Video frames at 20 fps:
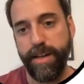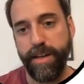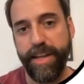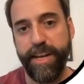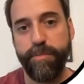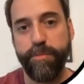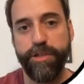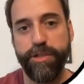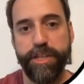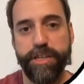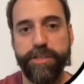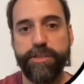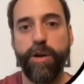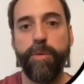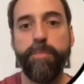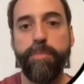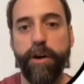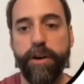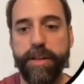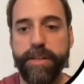inhomogeneous
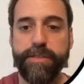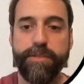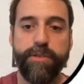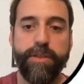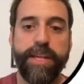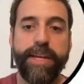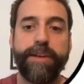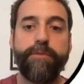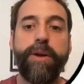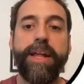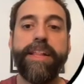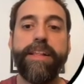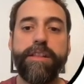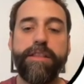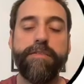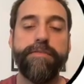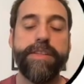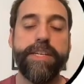component, so the gradient of